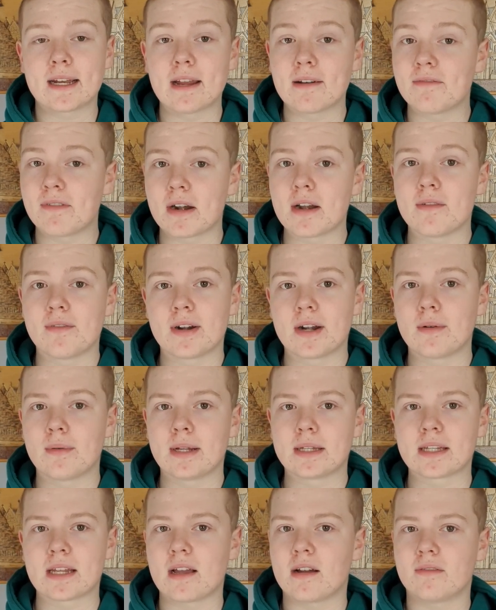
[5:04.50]
get very, very
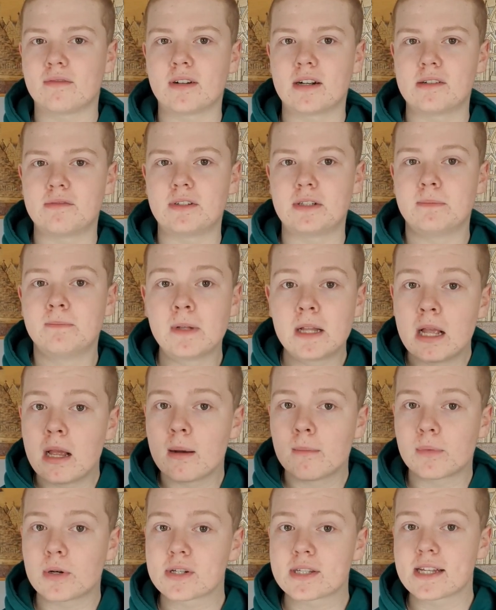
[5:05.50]
wealthy off Fiverr.
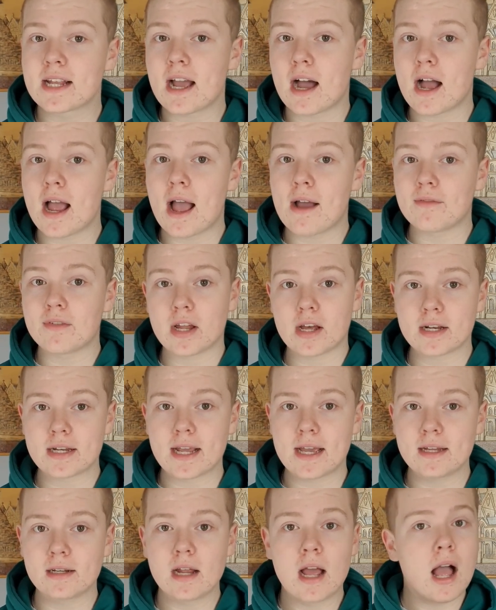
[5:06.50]
Personally, I have not
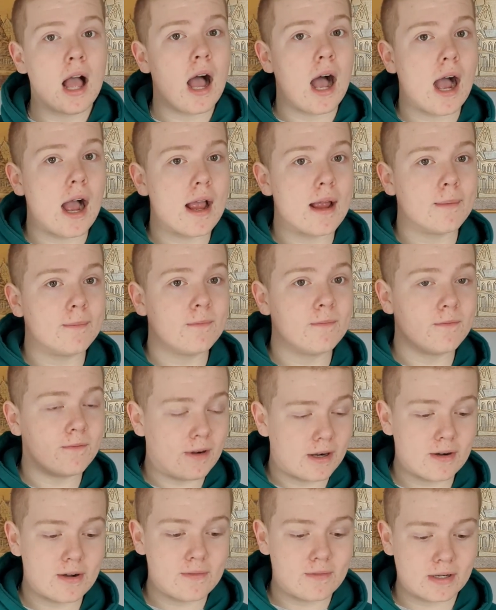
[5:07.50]
yet. I am
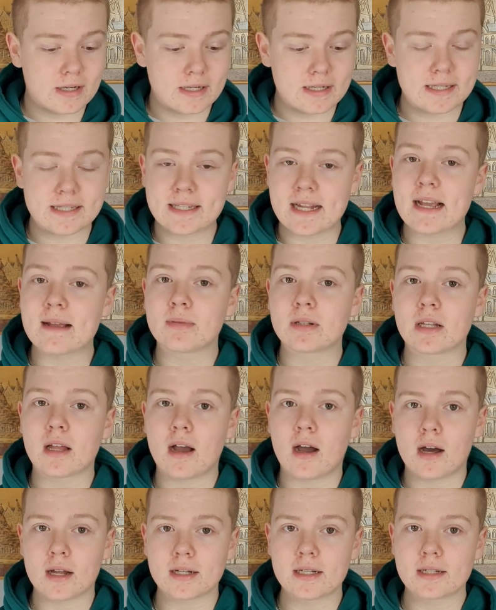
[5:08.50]
very, very stable
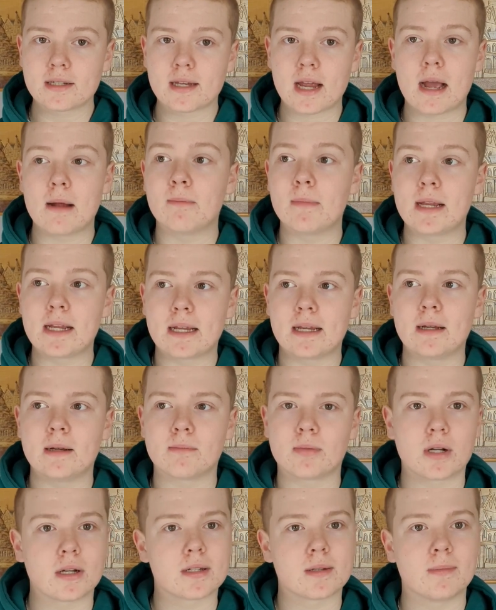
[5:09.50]
on it. I'm making
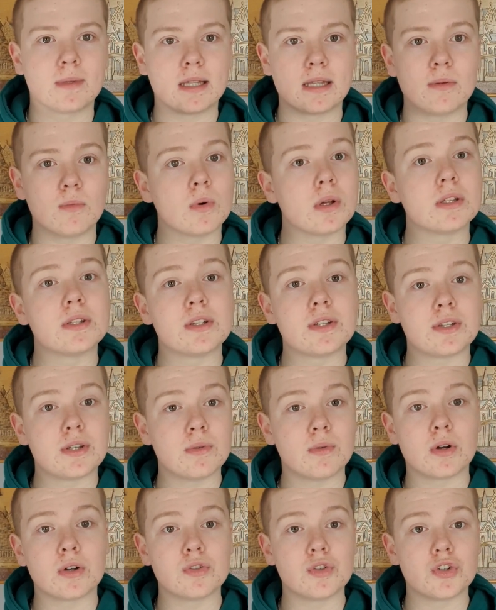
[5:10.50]
approximately €100 to
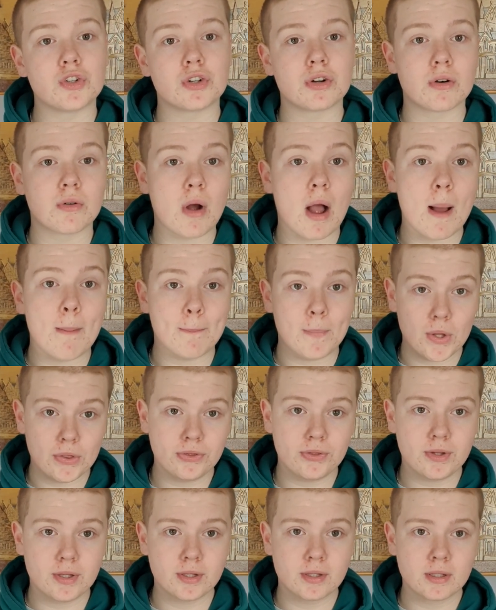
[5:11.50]
€200 a
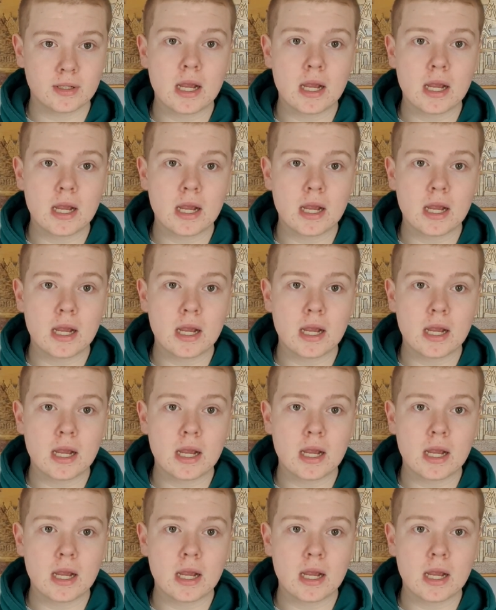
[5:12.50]
month.